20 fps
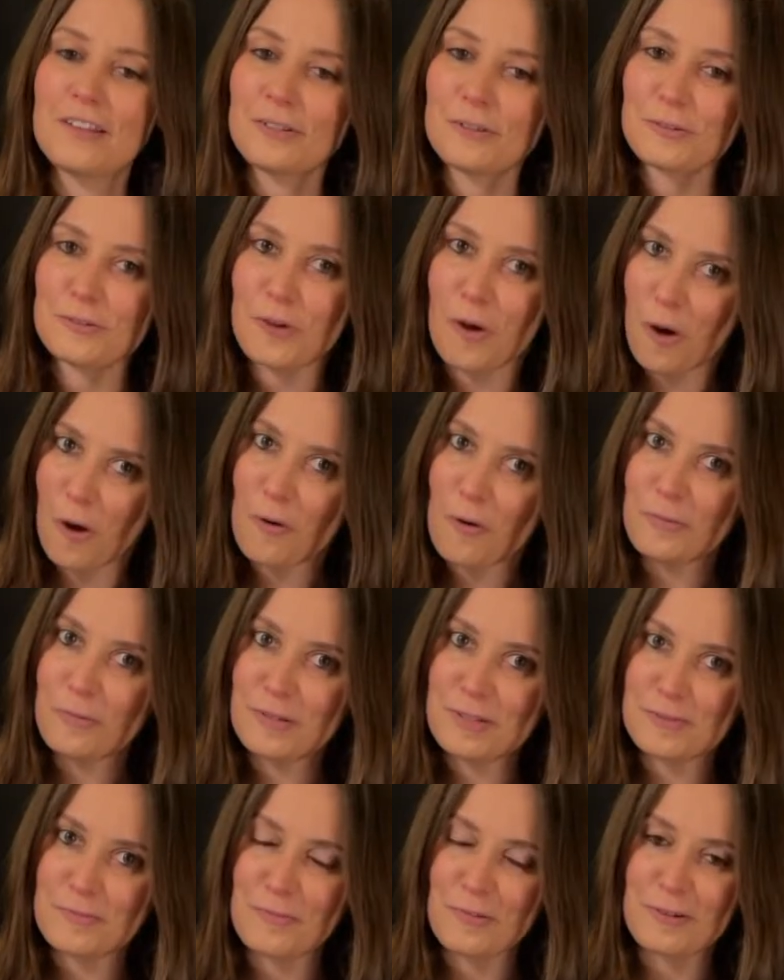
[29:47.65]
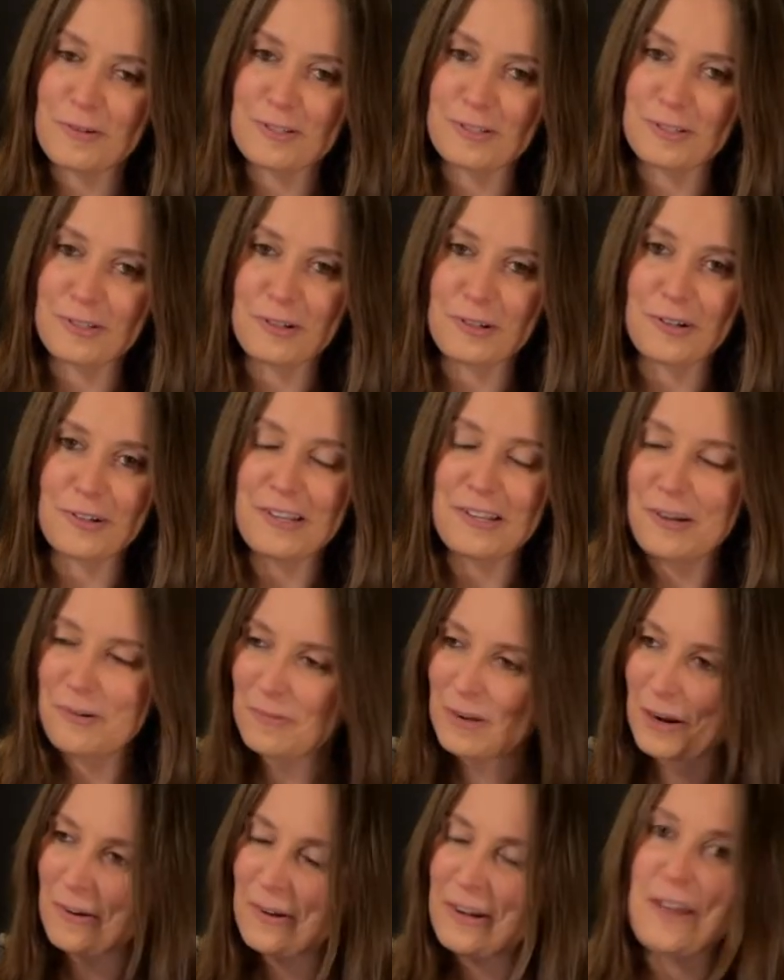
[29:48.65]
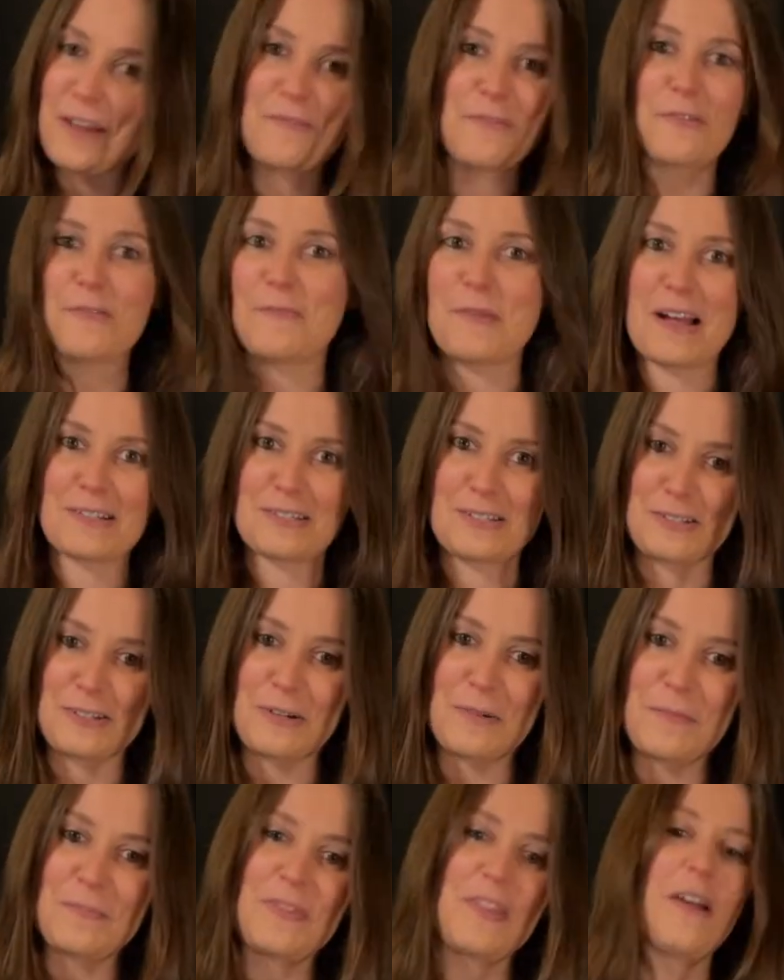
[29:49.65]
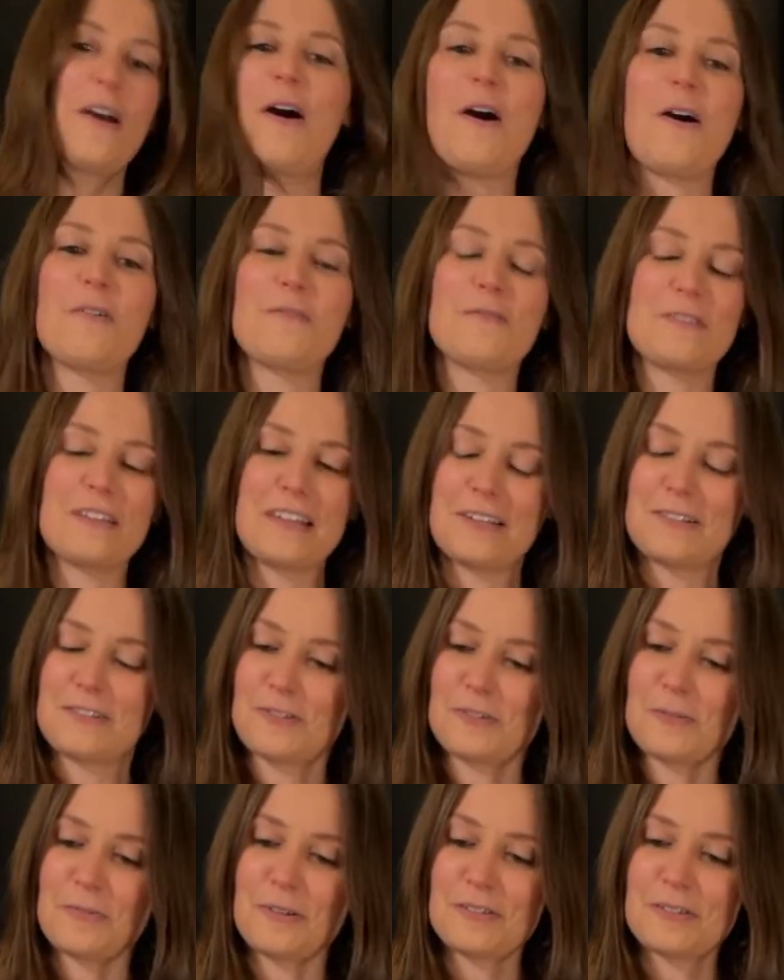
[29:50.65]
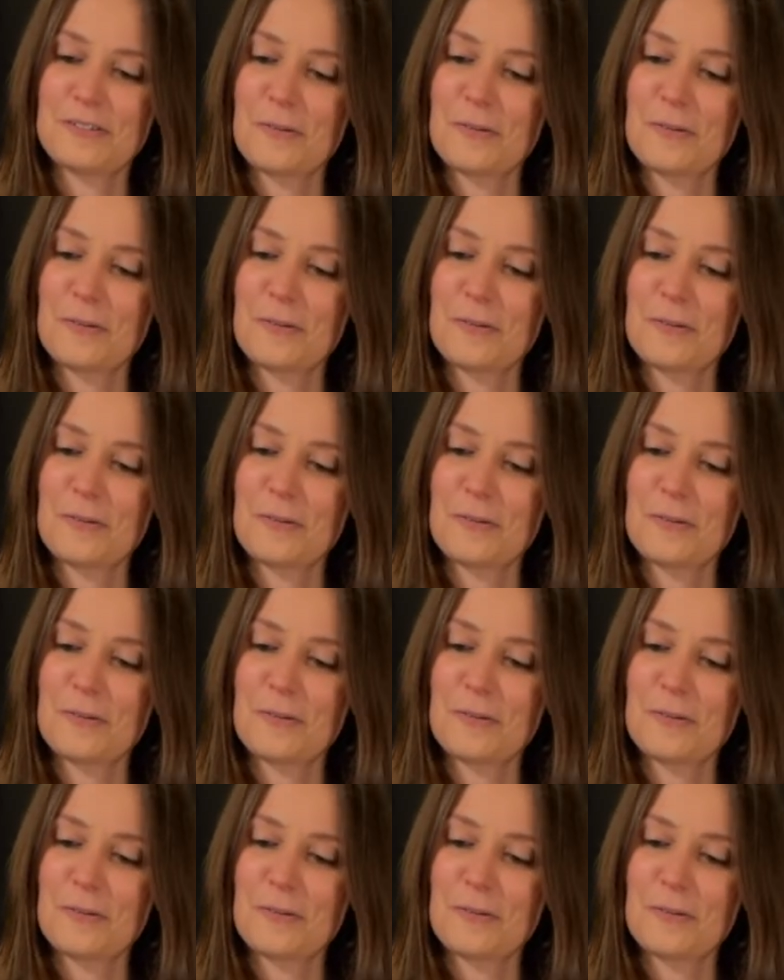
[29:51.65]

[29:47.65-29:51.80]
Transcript: There's always more to learn. We are never a master of the instrument.